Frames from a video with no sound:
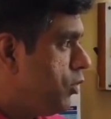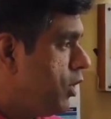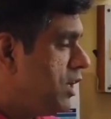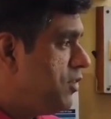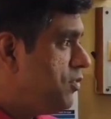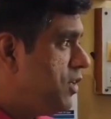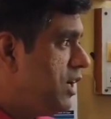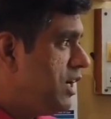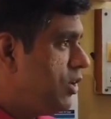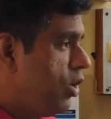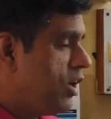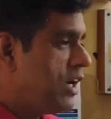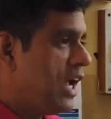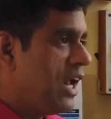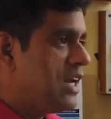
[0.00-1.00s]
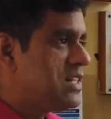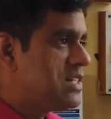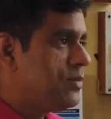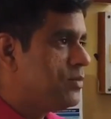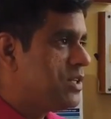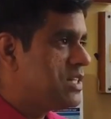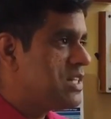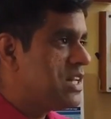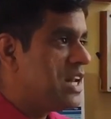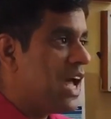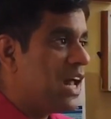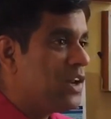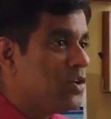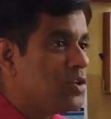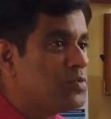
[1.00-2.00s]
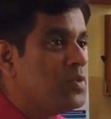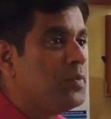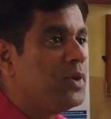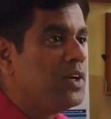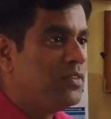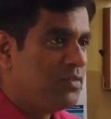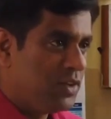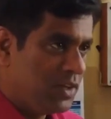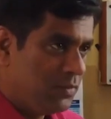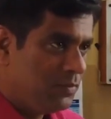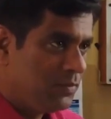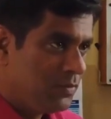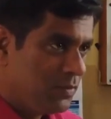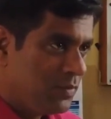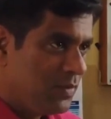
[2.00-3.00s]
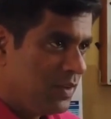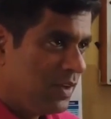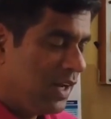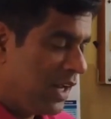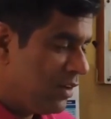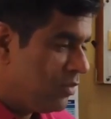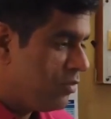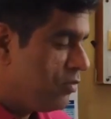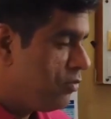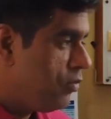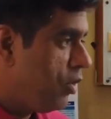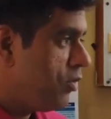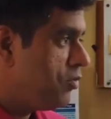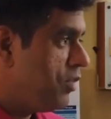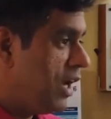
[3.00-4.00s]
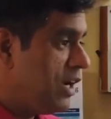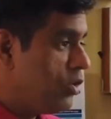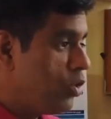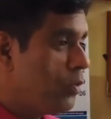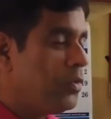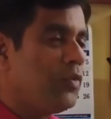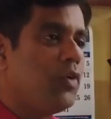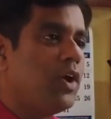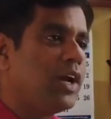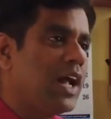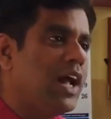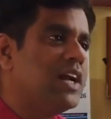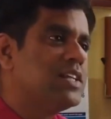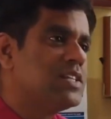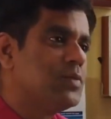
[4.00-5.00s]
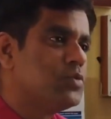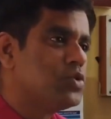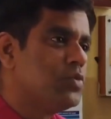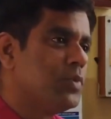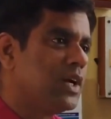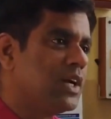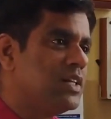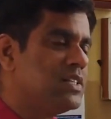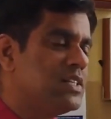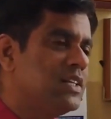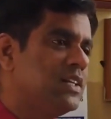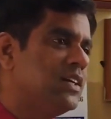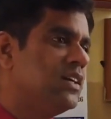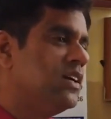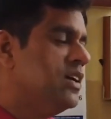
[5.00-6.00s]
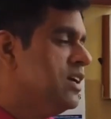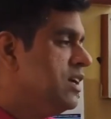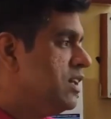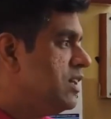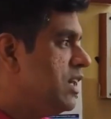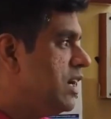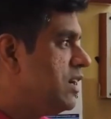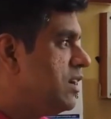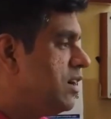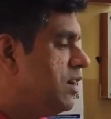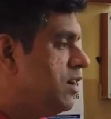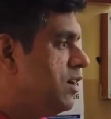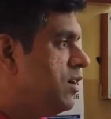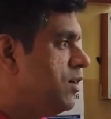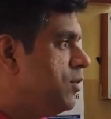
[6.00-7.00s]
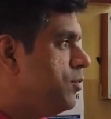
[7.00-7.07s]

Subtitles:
For different organisms, the scenarios may be different. Like for one group of organisms, you may consider that